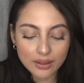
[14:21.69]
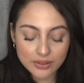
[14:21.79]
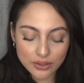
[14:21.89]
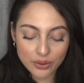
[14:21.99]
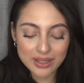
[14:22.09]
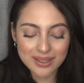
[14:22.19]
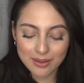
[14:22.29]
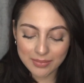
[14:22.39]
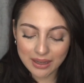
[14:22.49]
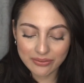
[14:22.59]
So that's
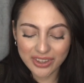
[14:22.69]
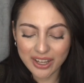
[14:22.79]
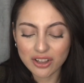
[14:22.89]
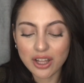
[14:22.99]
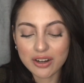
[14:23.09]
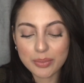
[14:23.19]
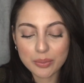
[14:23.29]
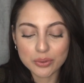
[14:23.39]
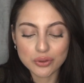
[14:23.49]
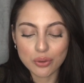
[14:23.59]
something I feel like a lot of
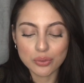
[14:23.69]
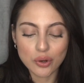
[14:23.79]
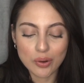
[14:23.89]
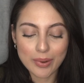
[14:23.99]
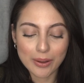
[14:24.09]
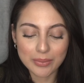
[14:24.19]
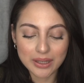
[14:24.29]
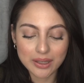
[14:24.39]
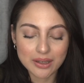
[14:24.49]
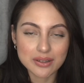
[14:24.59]
people don't know about
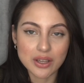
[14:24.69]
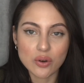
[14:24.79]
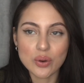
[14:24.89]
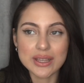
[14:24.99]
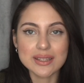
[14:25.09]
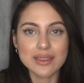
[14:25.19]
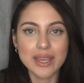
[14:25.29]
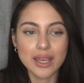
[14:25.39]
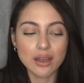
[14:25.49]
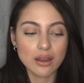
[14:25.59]
me because they always
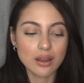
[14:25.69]
think